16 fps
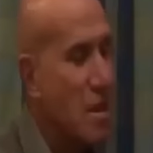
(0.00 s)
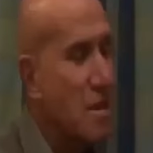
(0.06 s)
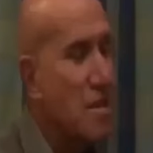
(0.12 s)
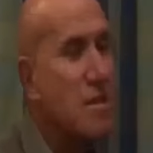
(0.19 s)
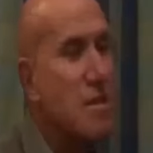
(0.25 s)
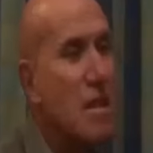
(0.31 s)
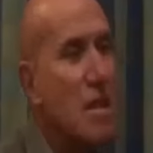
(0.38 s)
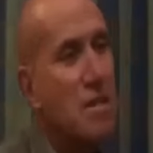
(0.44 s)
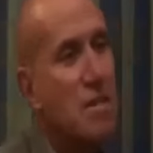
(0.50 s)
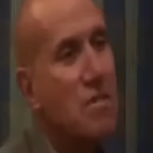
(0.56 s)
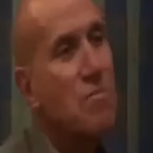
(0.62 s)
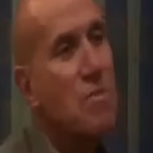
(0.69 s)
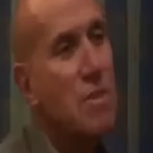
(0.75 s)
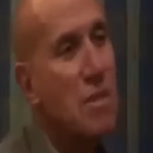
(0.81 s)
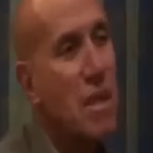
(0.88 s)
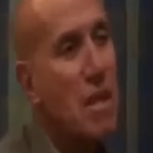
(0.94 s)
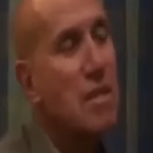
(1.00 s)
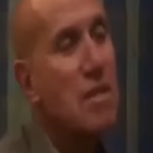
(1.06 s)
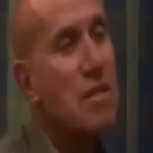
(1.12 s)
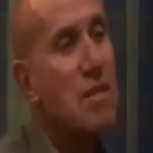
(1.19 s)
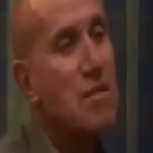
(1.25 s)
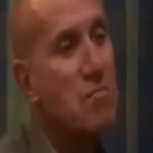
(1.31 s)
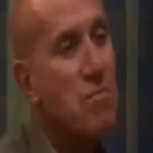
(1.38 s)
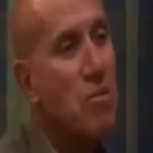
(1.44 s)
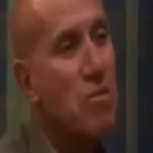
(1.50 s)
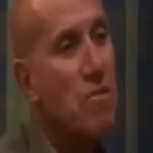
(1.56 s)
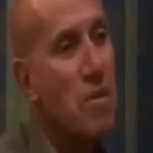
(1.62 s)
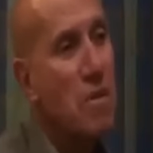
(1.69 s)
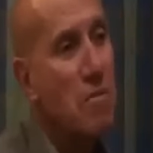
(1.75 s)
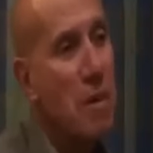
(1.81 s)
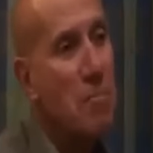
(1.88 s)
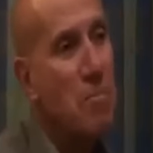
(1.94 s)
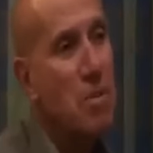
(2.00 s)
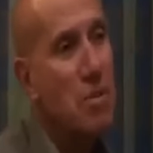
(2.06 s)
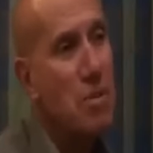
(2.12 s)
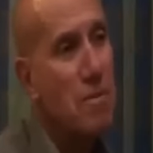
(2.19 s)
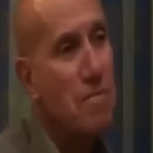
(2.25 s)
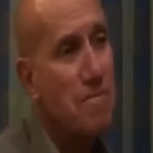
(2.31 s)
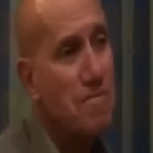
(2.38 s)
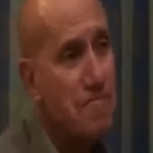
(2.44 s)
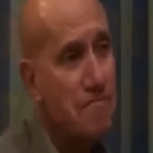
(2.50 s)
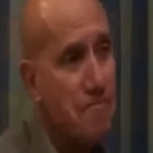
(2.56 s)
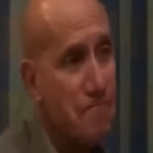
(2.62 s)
get started with writing this book for a publisher,